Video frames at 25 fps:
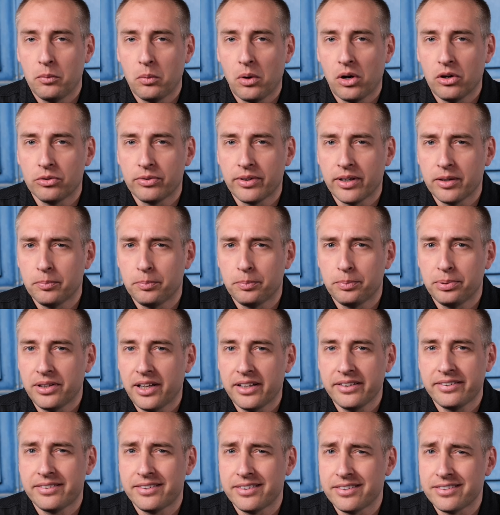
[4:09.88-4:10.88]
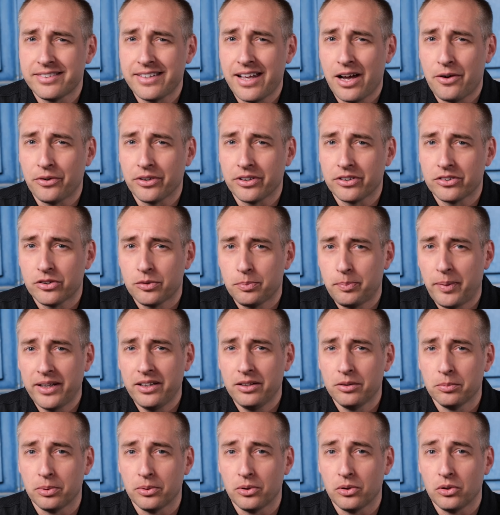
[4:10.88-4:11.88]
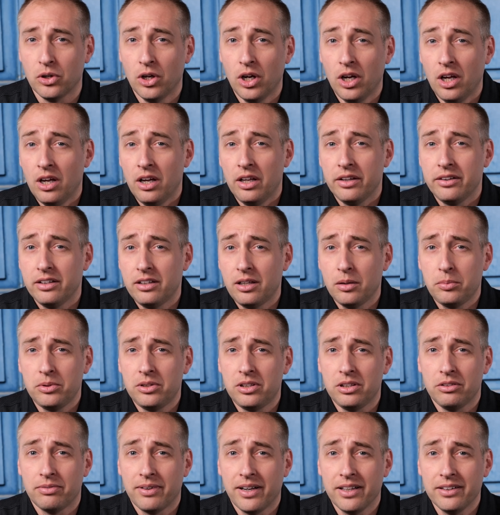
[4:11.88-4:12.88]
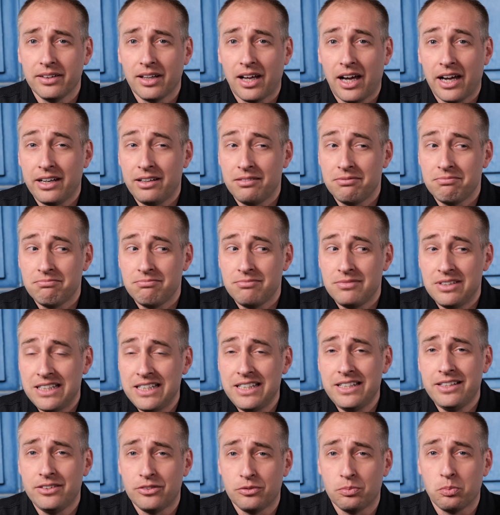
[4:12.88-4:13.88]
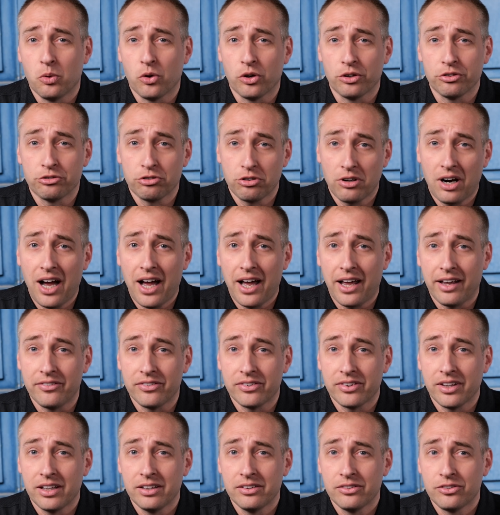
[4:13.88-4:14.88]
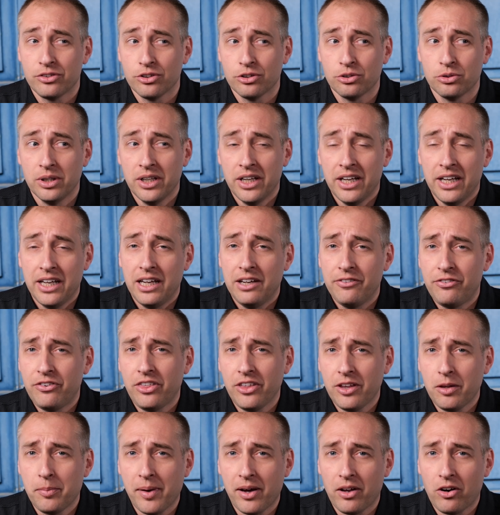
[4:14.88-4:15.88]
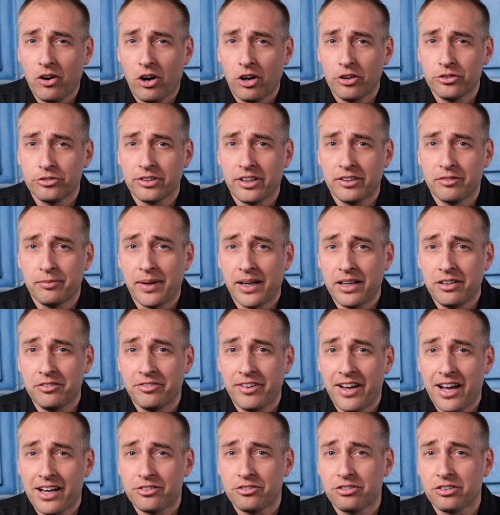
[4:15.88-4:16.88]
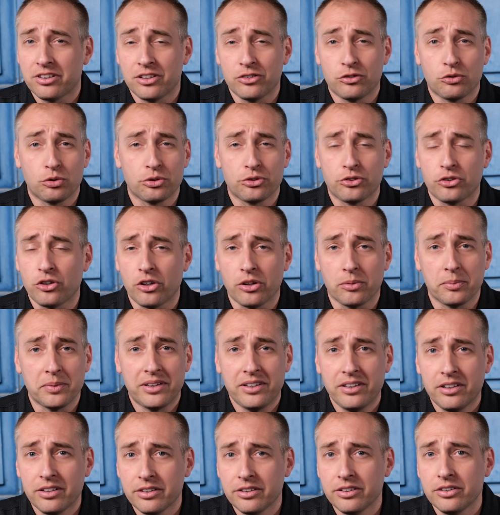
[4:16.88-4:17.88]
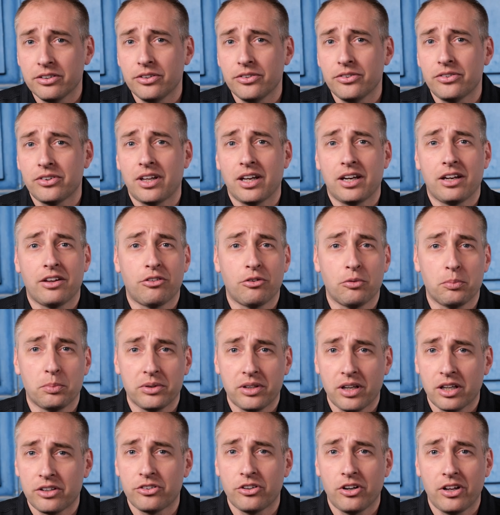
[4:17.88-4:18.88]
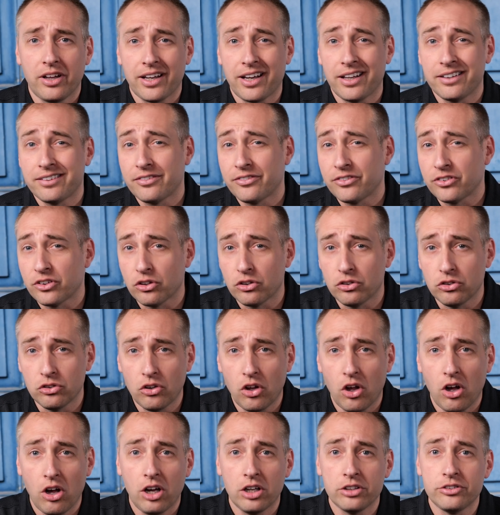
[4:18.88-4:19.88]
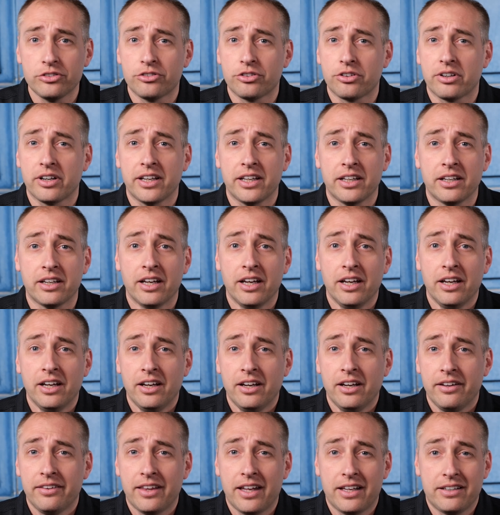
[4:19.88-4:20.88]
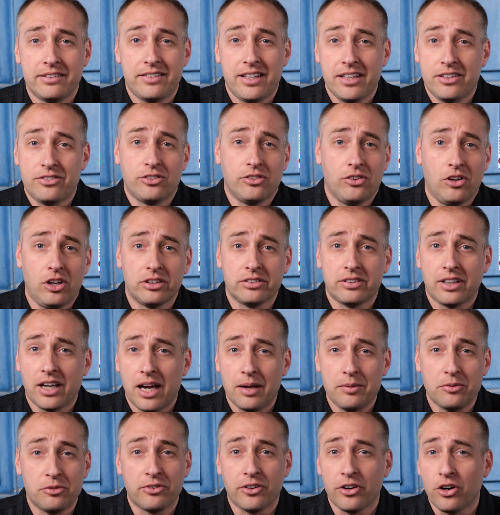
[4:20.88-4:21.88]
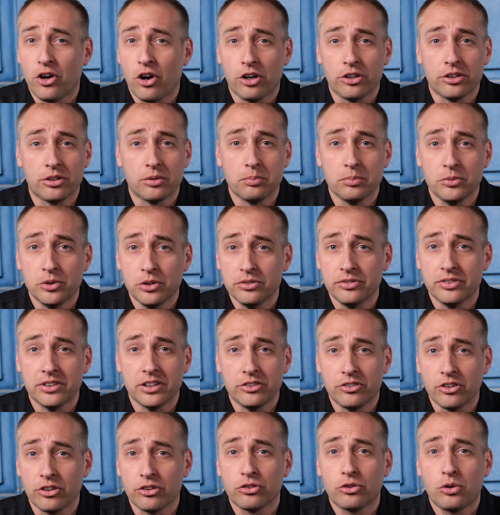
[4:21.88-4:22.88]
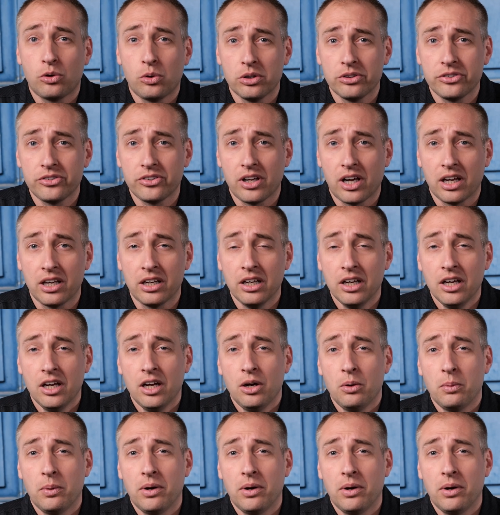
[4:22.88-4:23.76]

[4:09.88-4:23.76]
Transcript: And while Red Plus is now expendable, the WD Red Line needs more drives. And so if you think about hard drive manufacturing and sourcing all the materials, getting through production, all that kind of stuff is a long train that takes a long time, is very hard to move and adjust course on.